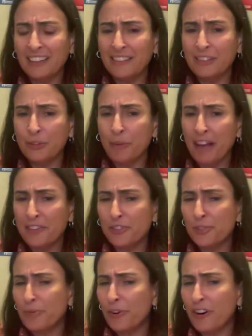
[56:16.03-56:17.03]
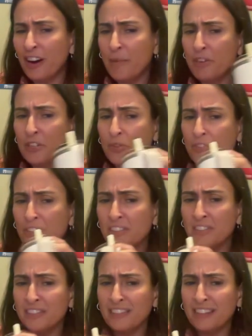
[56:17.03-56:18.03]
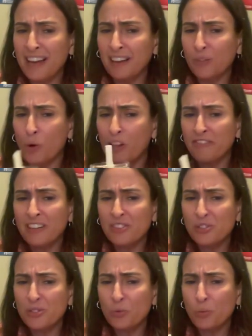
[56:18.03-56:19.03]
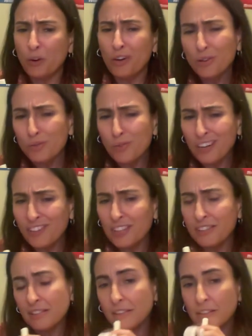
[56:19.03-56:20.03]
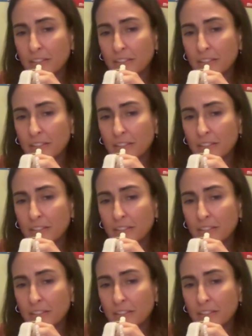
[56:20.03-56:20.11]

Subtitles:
your master's program, and you think that that qualifies you to work with this?